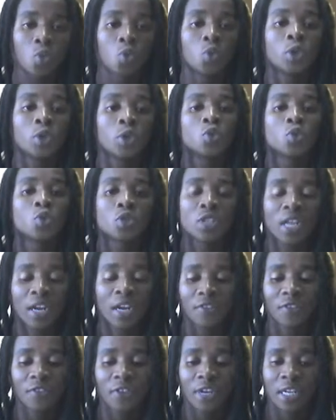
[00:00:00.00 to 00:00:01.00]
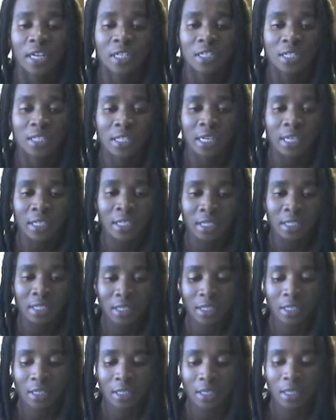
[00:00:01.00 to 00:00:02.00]
we use reference
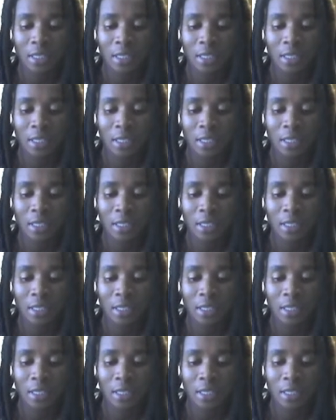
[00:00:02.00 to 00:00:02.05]
list.